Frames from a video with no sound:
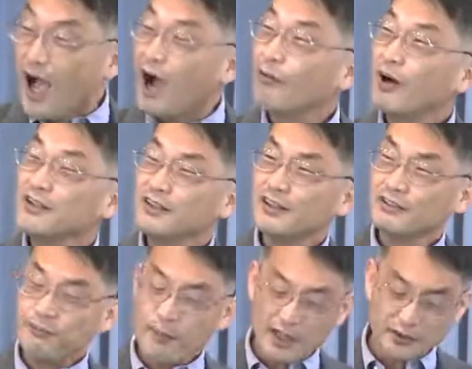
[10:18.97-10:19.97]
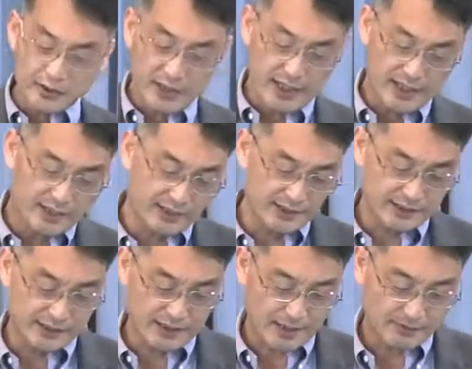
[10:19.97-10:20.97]
I wonder if Michael Kennedy or
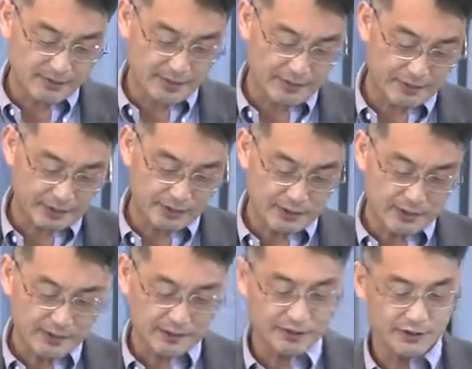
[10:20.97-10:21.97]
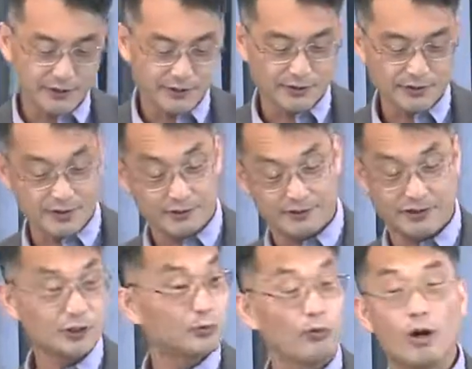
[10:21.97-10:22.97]
Samson ever used that excuse. You know,
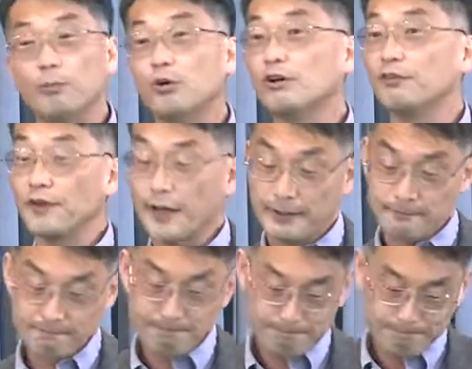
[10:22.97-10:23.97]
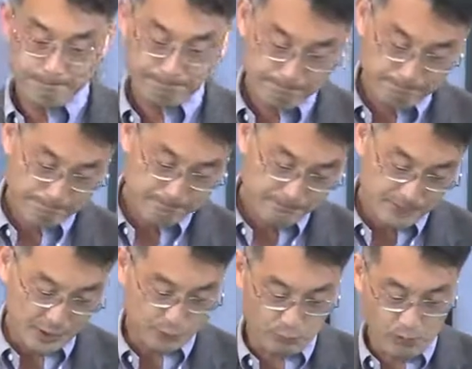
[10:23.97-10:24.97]
just one more affair,
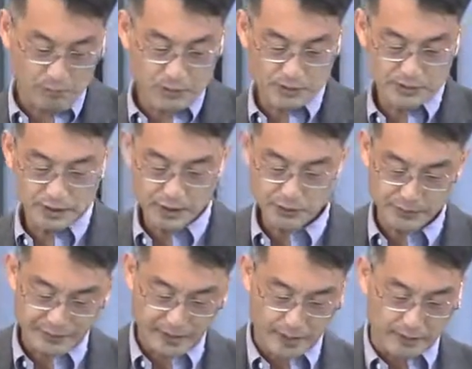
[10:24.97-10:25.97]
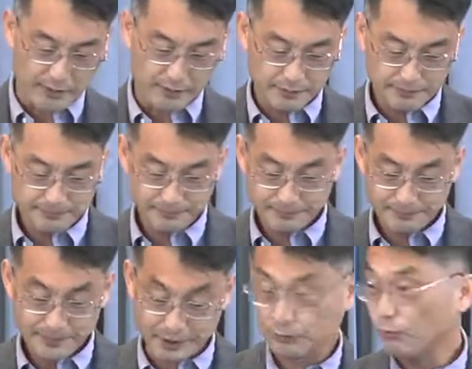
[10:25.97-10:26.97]
just one more sexual encounter,
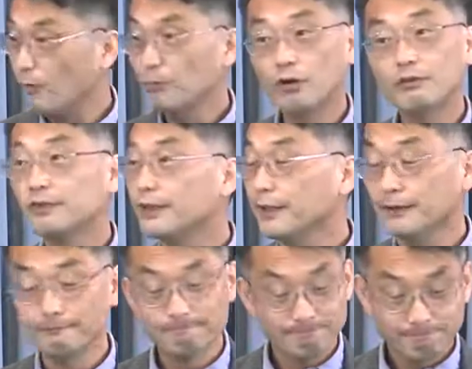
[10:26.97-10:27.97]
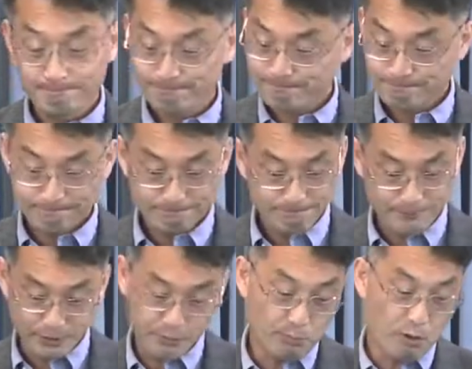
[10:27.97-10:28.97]
just one more video.
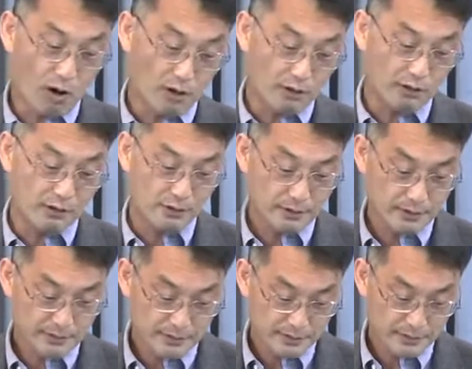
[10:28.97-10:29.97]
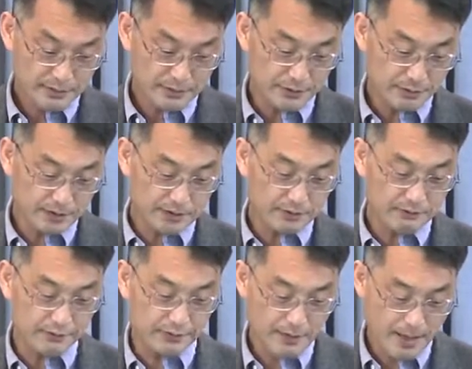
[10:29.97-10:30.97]
But tomorrow, it'll be
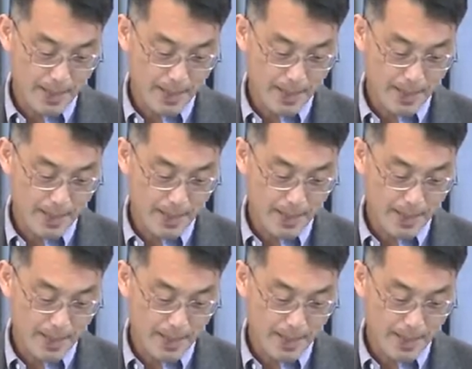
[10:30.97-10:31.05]
different.